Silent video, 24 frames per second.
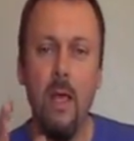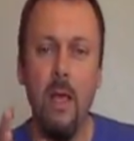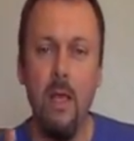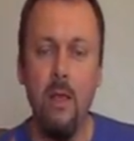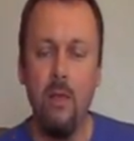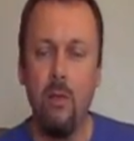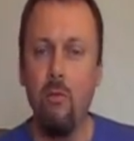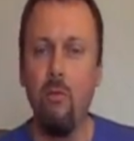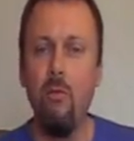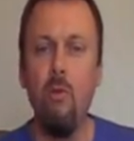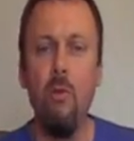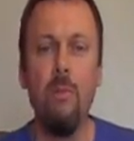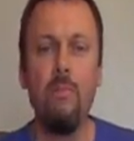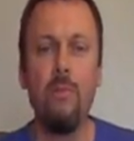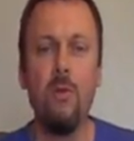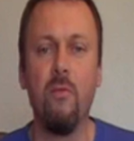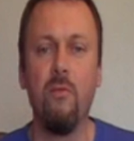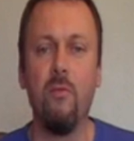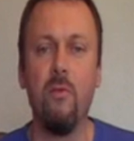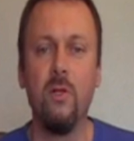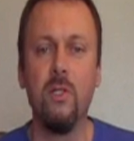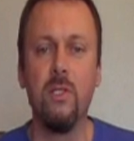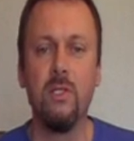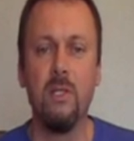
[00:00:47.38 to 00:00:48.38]
he threw up the
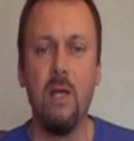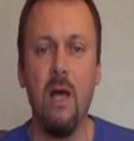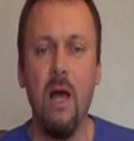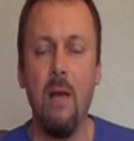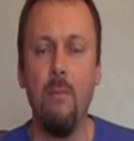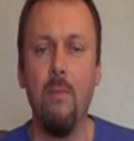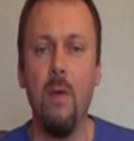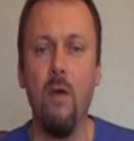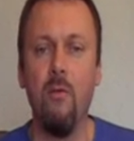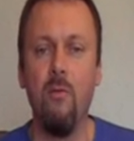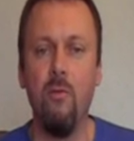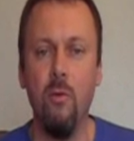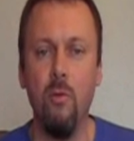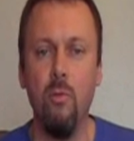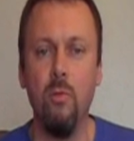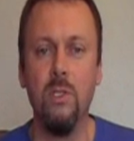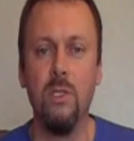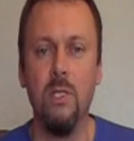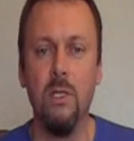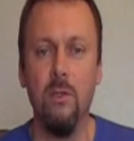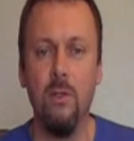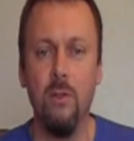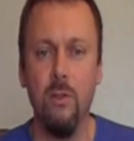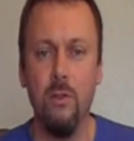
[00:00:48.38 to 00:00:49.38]
first time a food
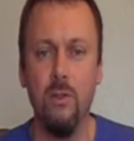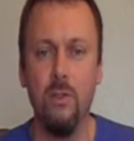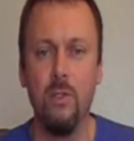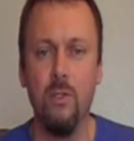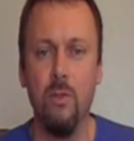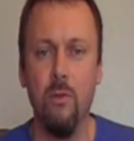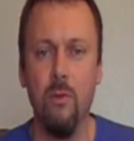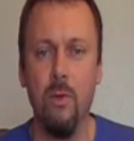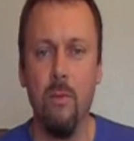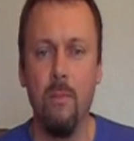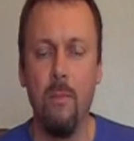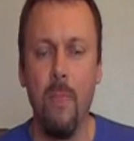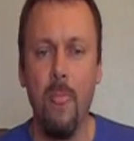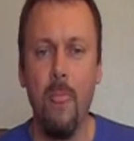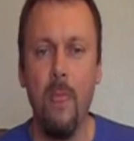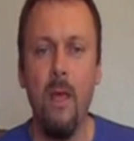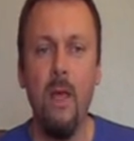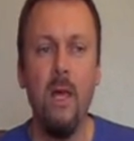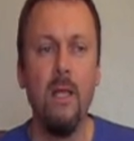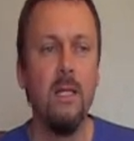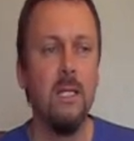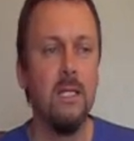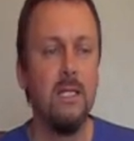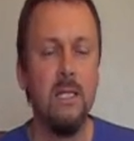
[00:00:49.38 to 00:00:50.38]
was introduced to him.
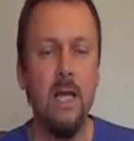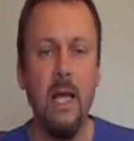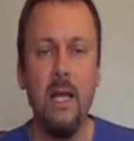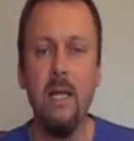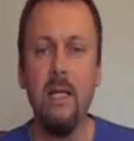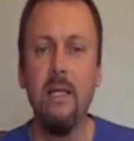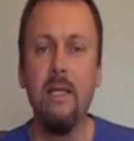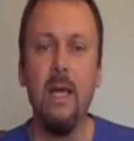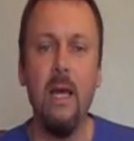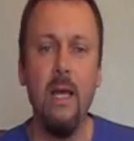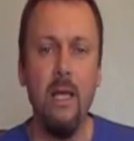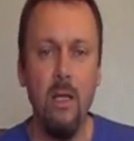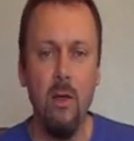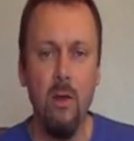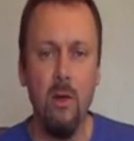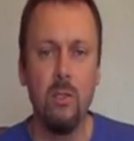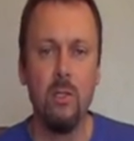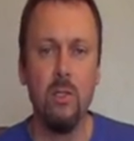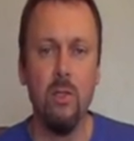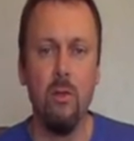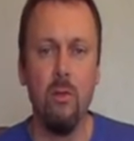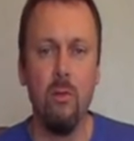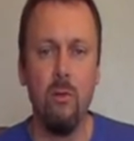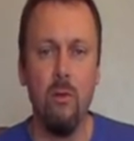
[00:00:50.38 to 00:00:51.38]
The second day, he
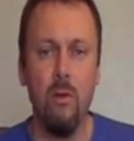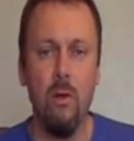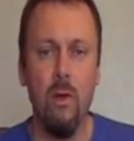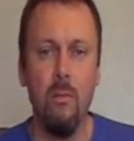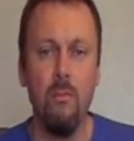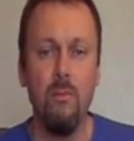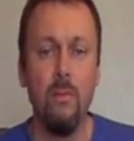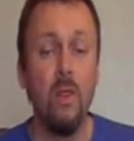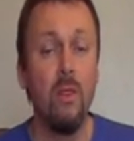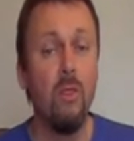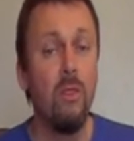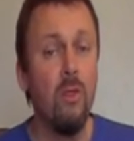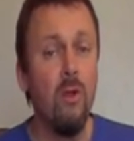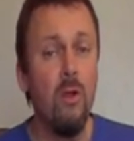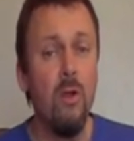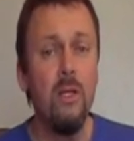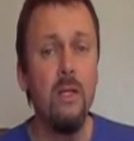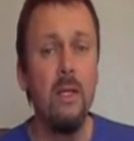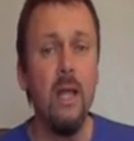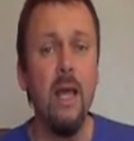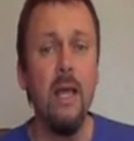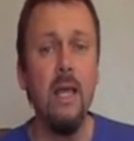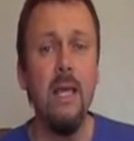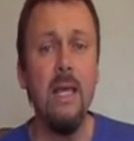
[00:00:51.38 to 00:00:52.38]
also threw up. The
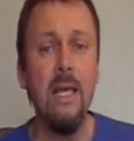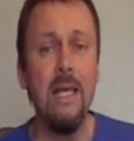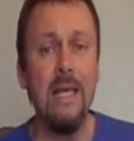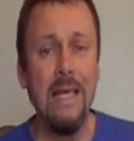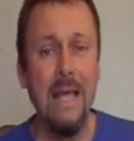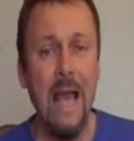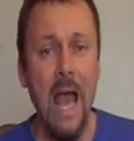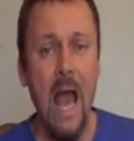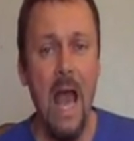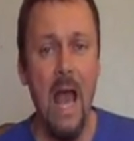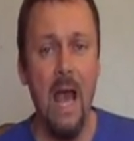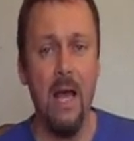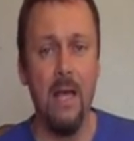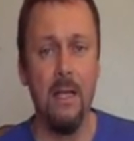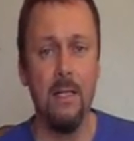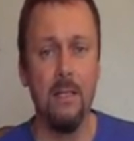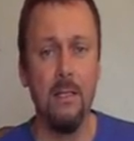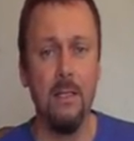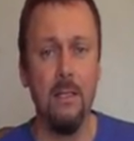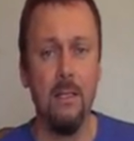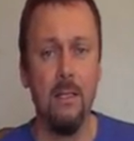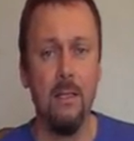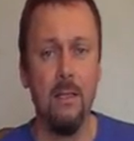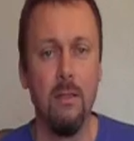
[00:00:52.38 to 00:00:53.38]
third day, he
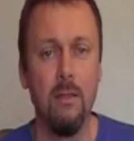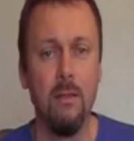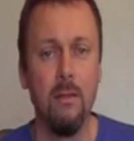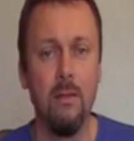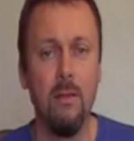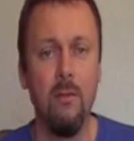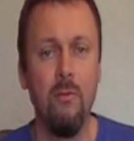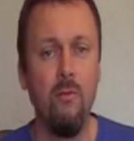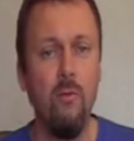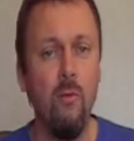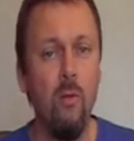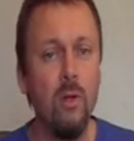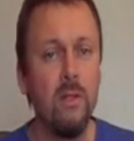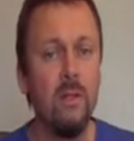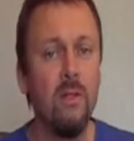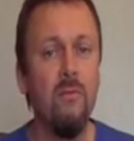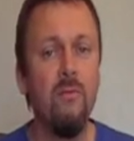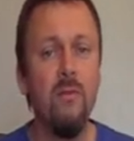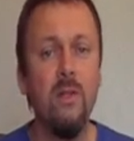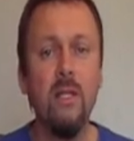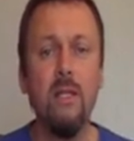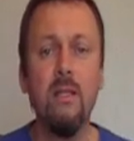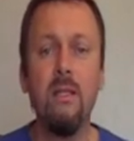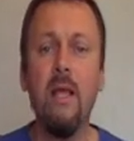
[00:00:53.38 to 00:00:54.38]
gagged. The fourth
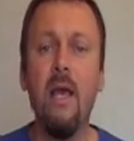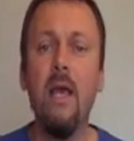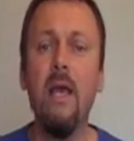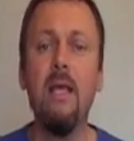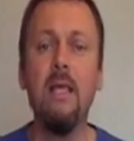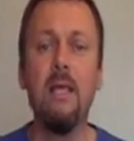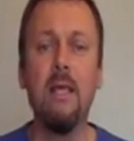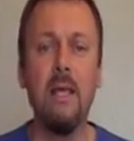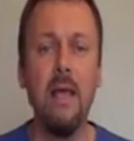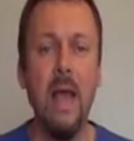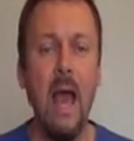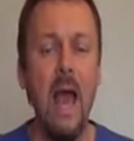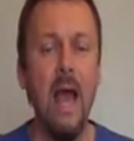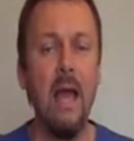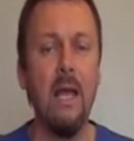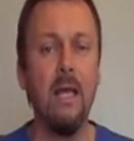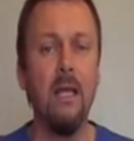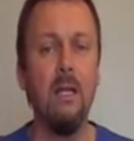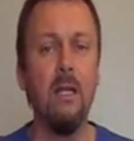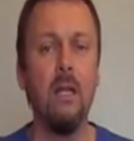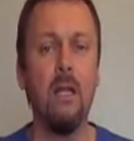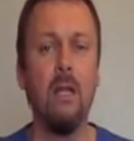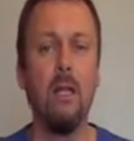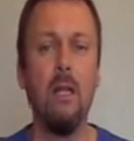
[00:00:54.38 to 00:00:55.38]
and fifth day,
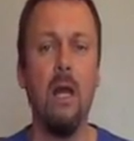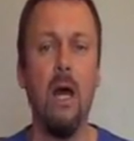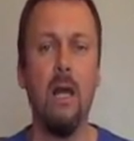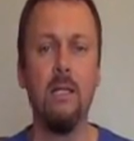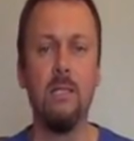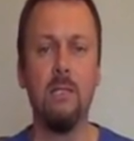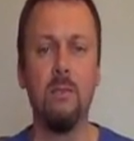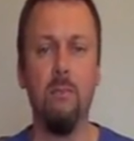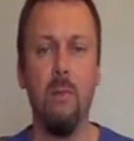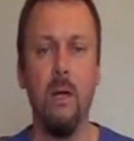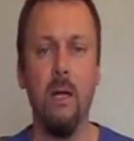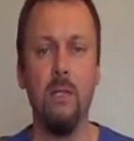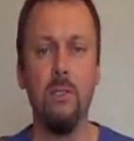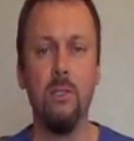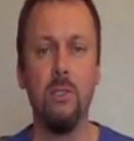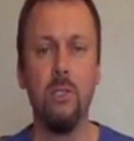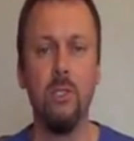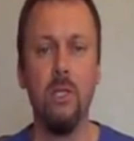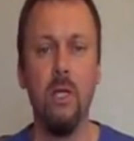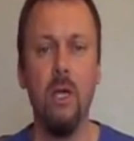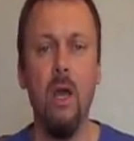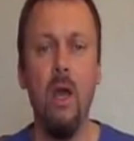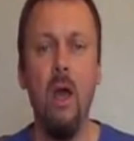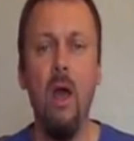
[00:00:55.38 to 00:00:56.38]
gagging, not as
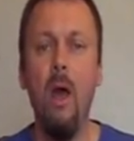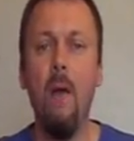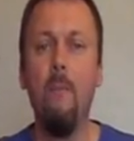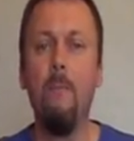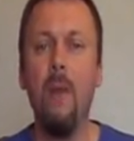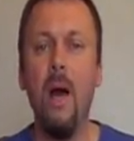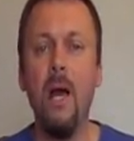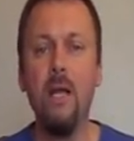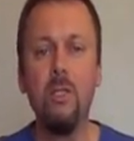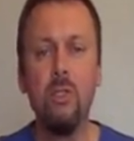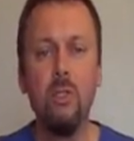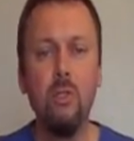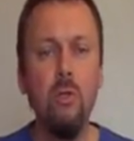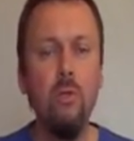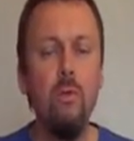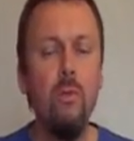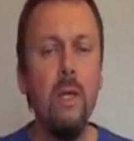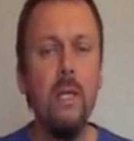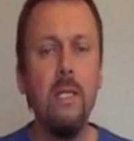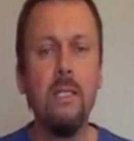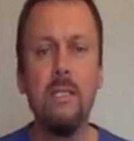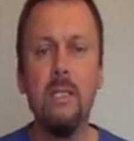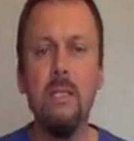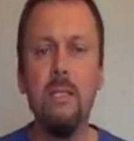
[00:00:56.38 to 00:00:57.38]
much. By 2
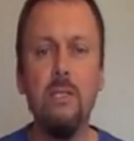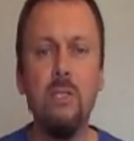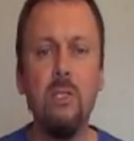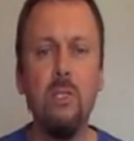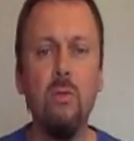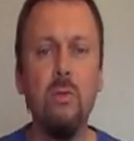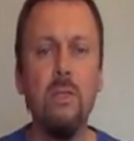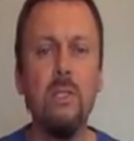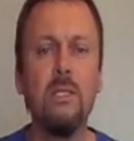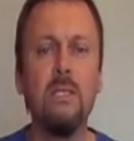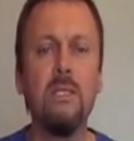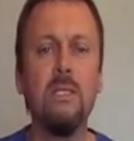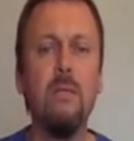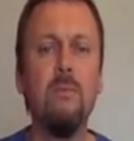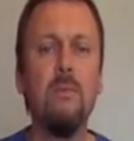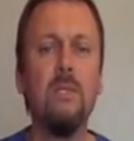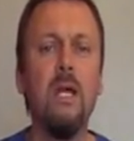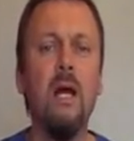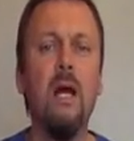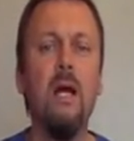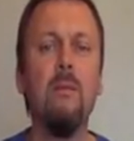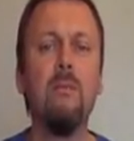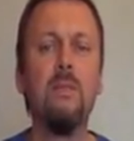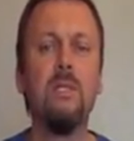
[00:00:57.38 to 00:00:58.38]
weeks into it,
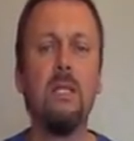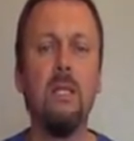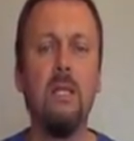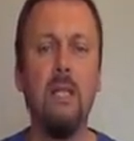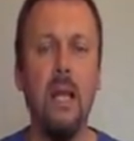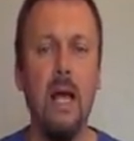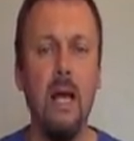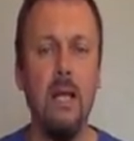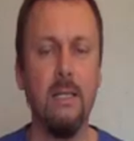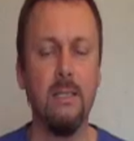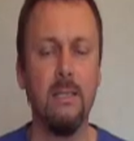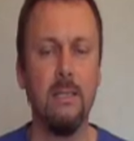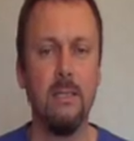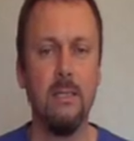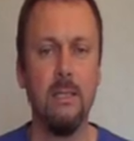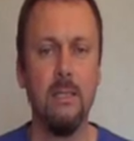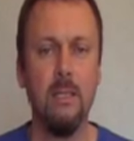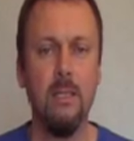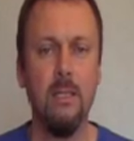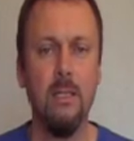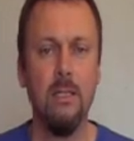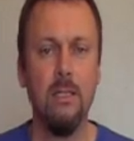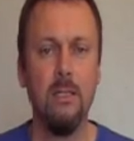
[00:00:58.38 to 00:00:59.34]
sometimes less,